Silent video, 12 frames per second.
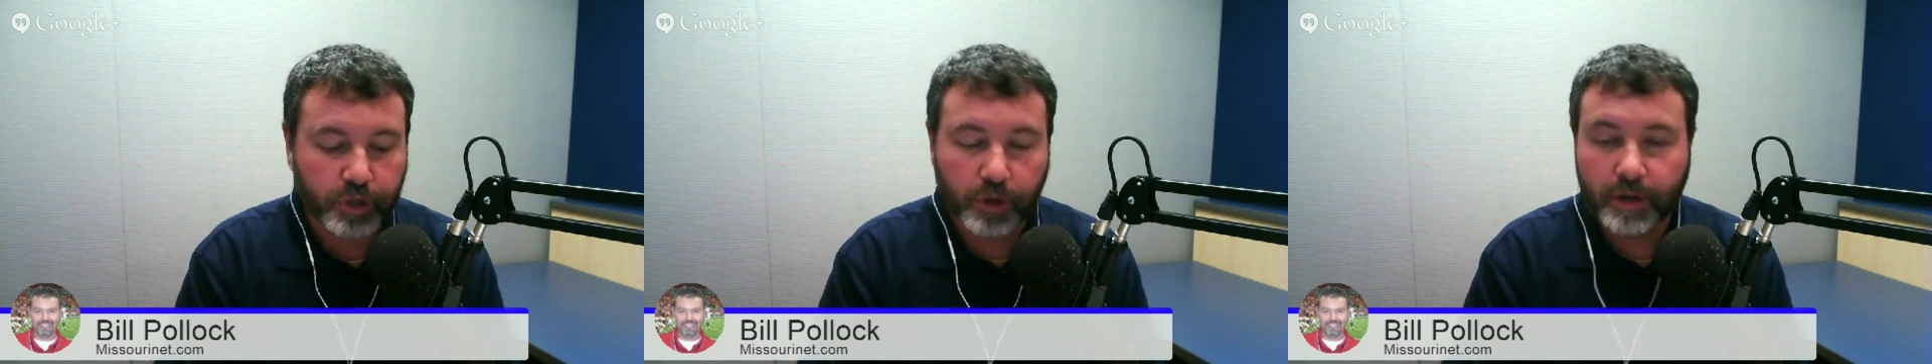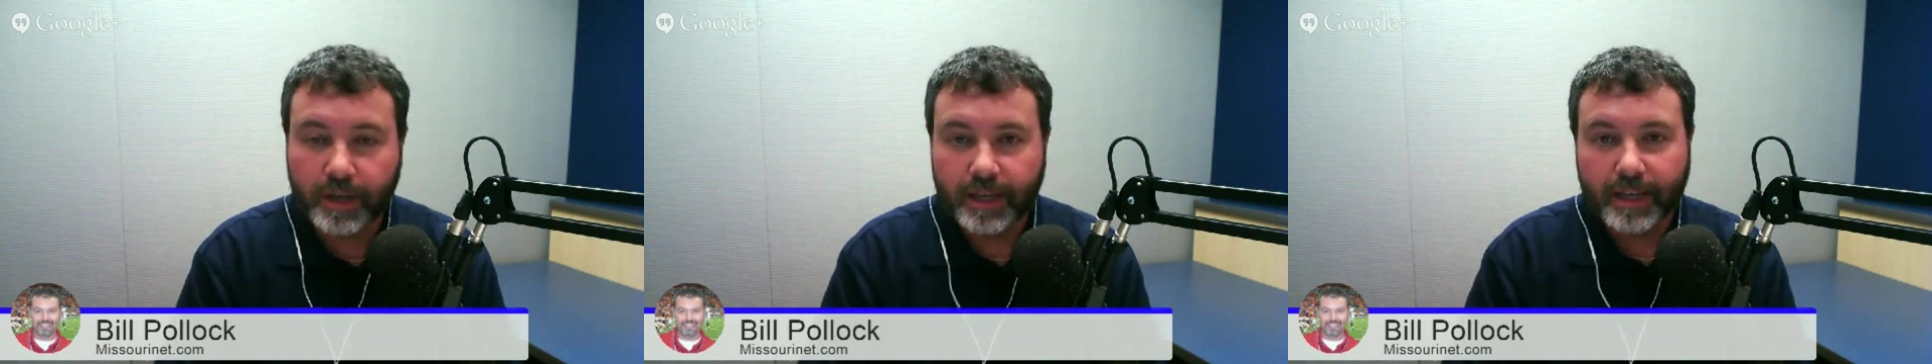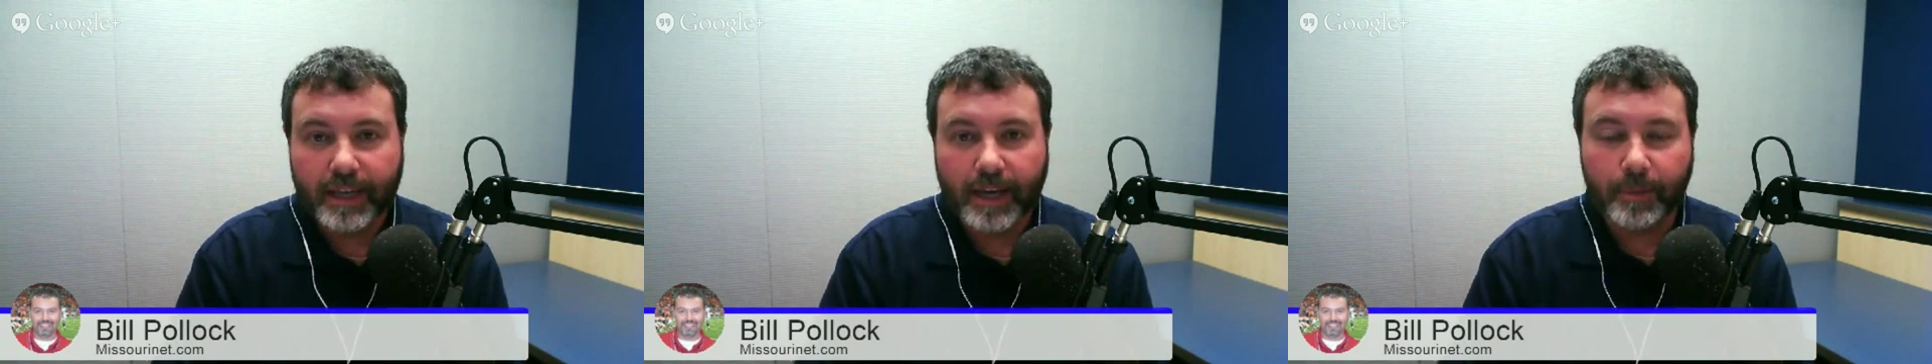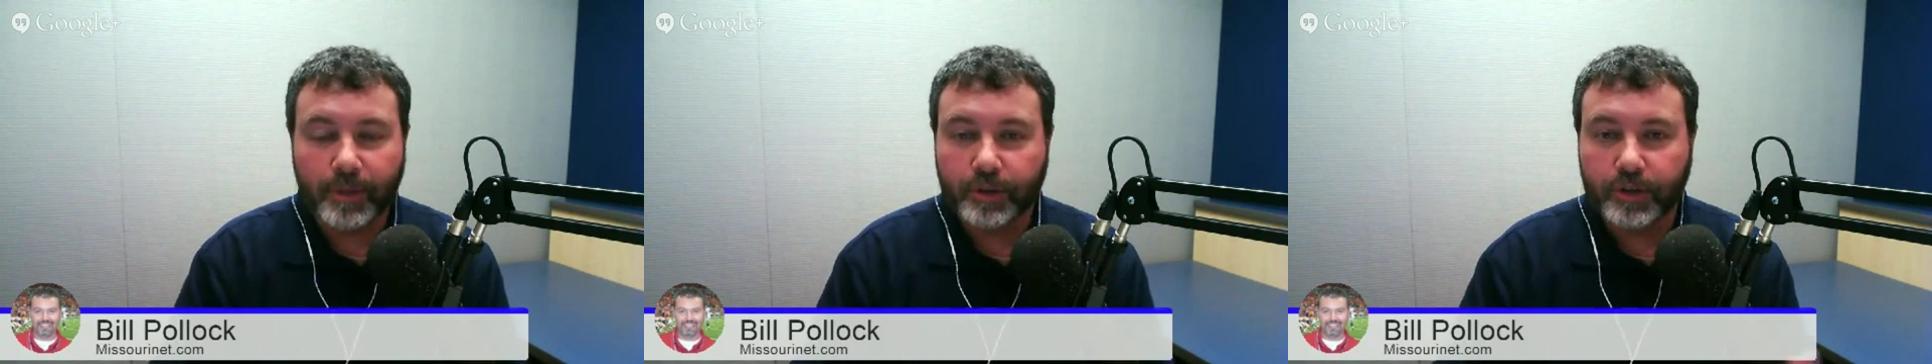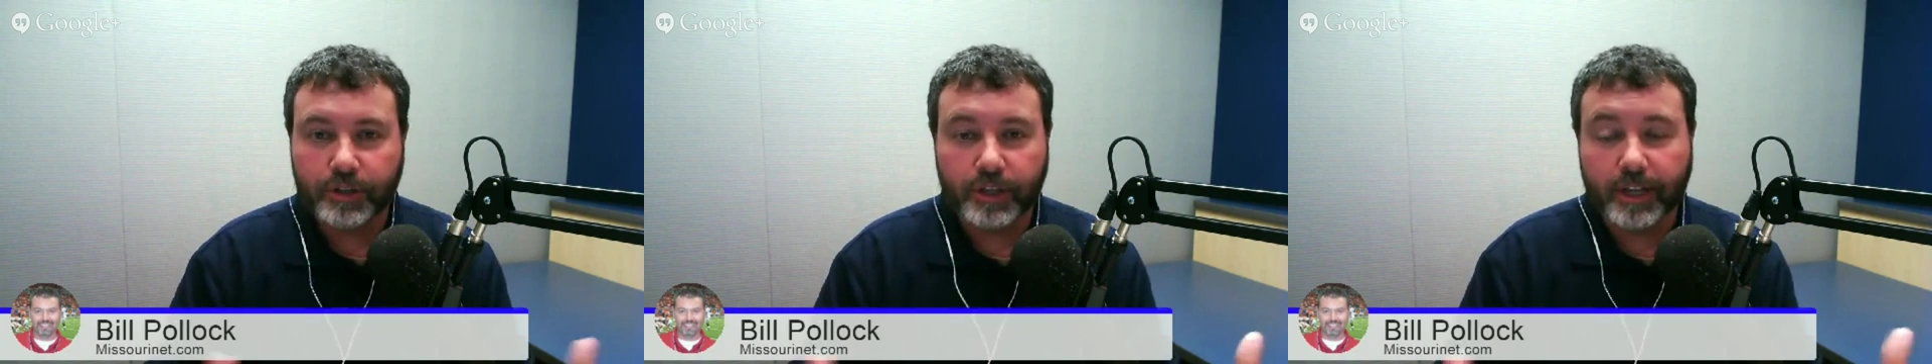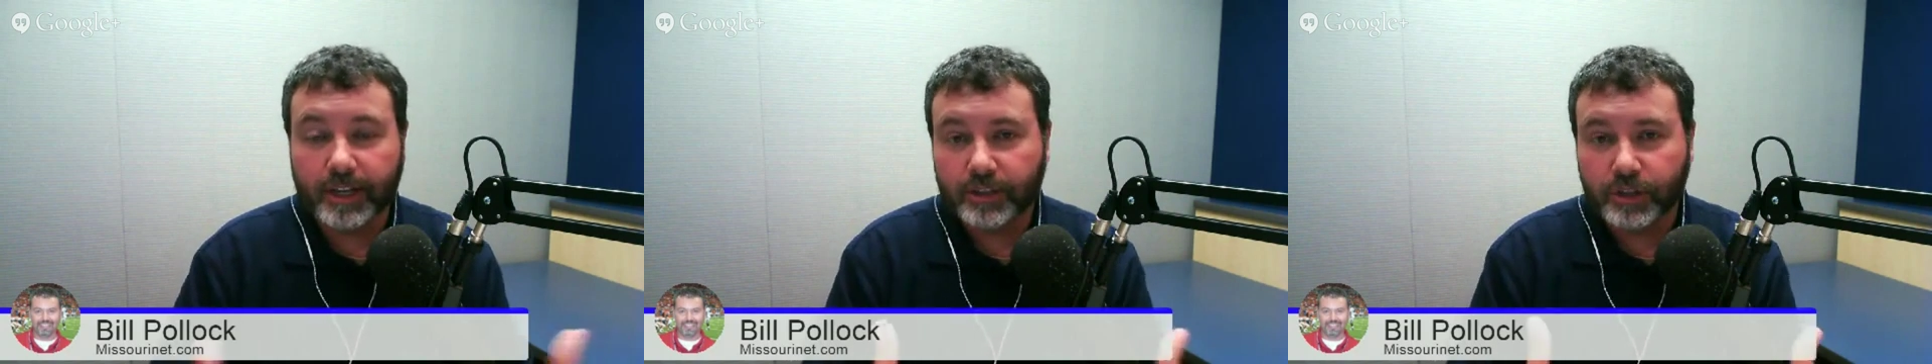So, I mean,
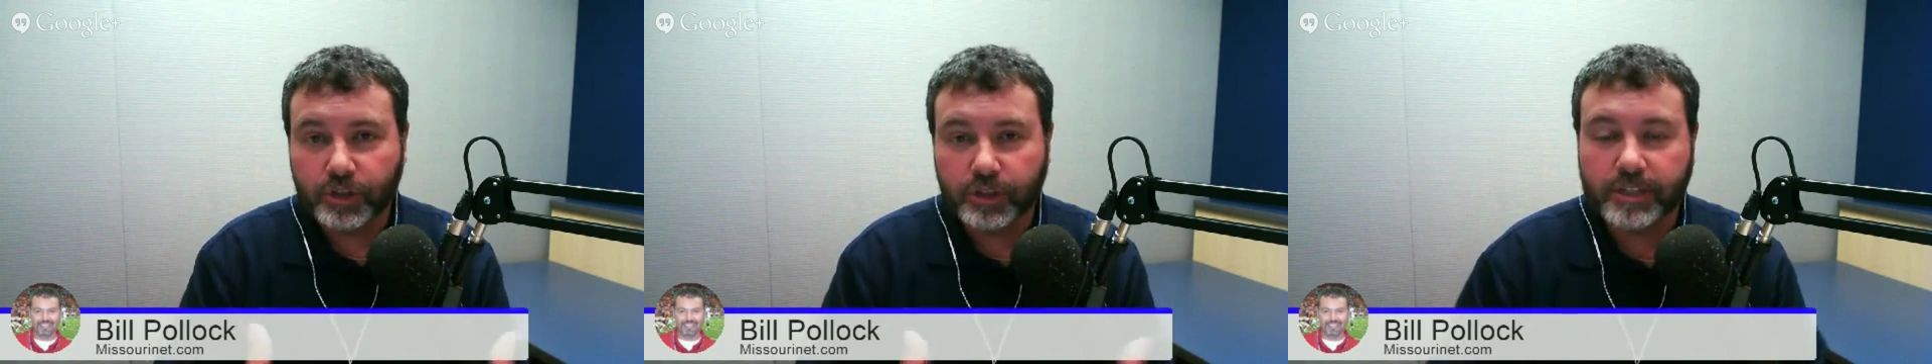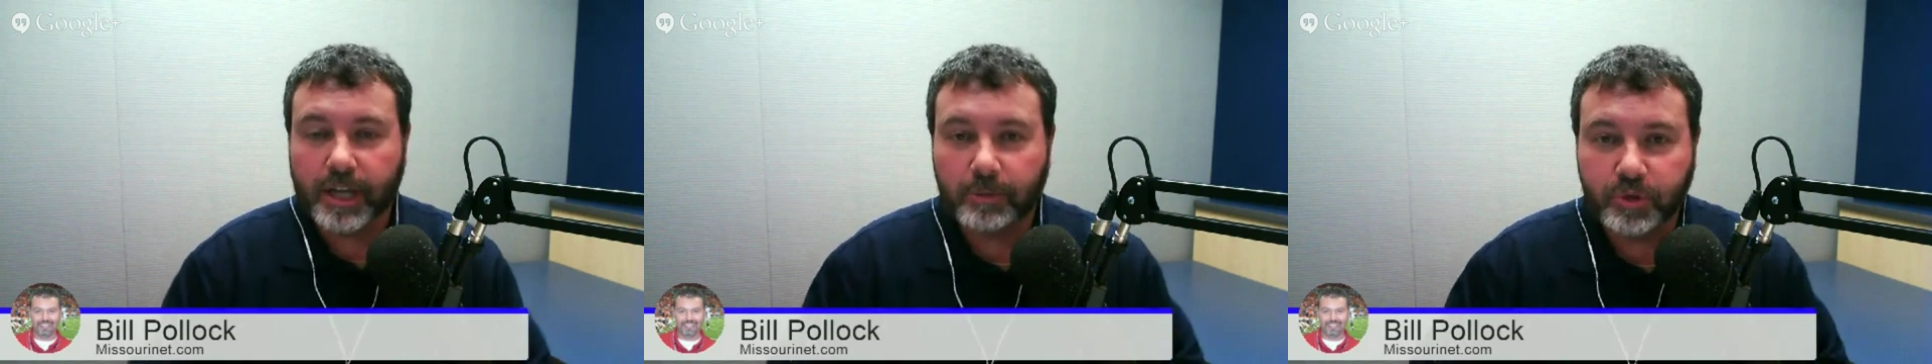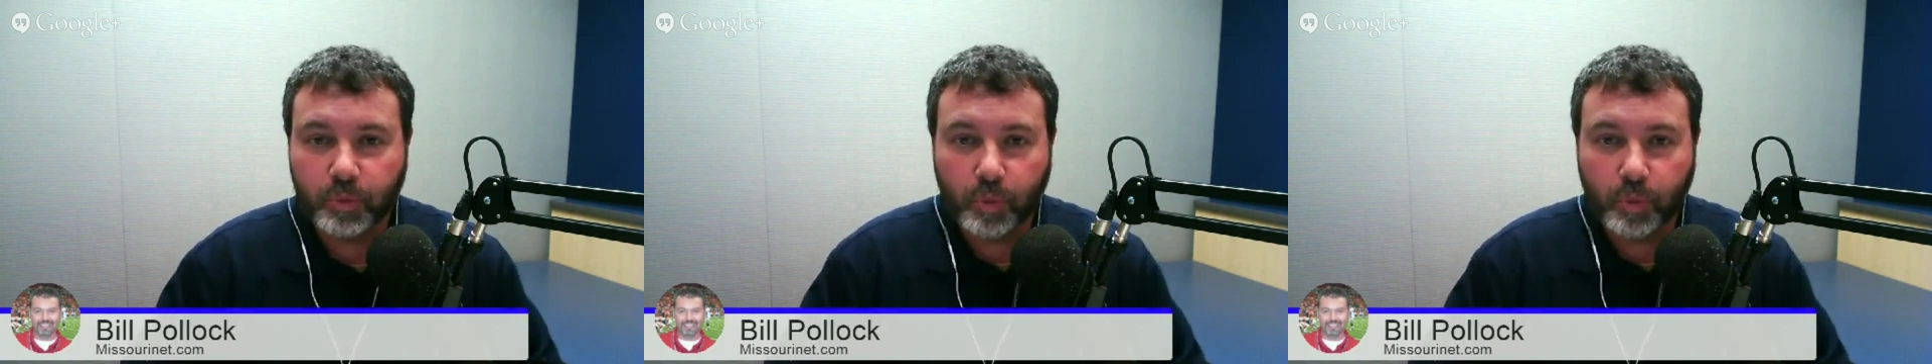it just helps